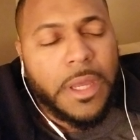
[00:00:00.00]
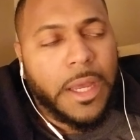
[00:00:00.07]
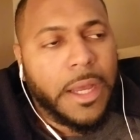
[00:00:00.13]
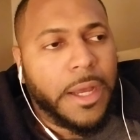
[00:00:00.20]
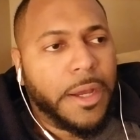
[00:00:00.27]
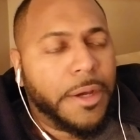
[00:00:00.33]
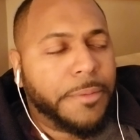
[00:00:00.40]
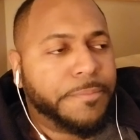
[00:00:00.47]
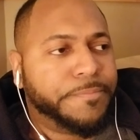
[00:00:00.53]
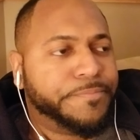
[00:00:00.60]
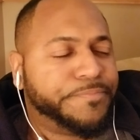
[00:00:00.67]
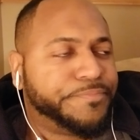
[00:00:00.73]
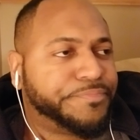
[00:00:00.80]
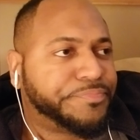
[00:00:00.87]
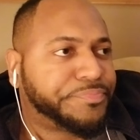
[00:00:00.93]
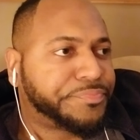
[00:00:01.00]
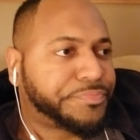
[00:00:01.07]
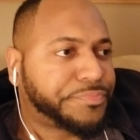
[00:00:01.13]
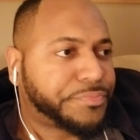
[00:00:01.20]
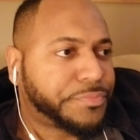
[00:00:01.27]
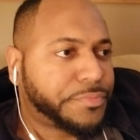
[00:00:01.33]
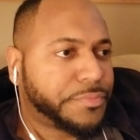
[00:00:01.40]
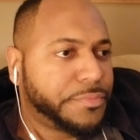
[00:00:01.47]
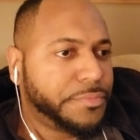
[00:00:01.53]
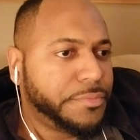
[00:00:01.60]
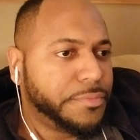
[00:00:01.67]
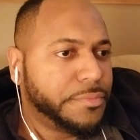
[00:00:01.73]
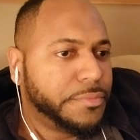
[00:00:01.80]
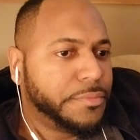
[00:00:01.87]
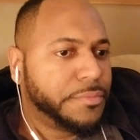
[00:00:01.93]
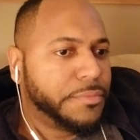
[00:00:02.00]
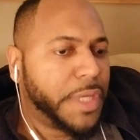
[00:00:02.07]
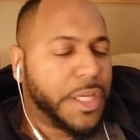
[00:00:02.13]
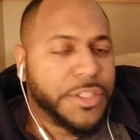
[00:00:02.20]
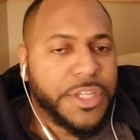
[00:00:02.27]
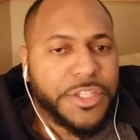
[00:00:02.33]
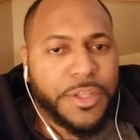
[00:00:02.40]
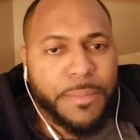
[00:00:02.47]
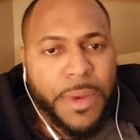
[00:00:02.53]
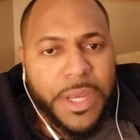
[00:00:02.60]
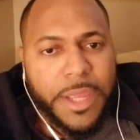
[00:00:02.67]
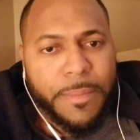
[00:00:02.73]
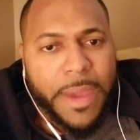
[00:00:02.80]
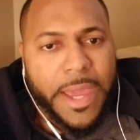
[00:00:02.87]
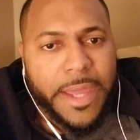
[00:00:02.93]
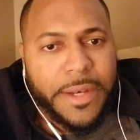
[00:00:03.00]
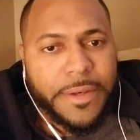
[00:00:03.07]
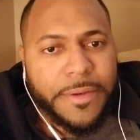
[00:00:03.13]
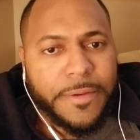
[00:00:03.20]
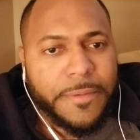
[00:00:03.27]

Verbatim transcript: Um, because he's the money man.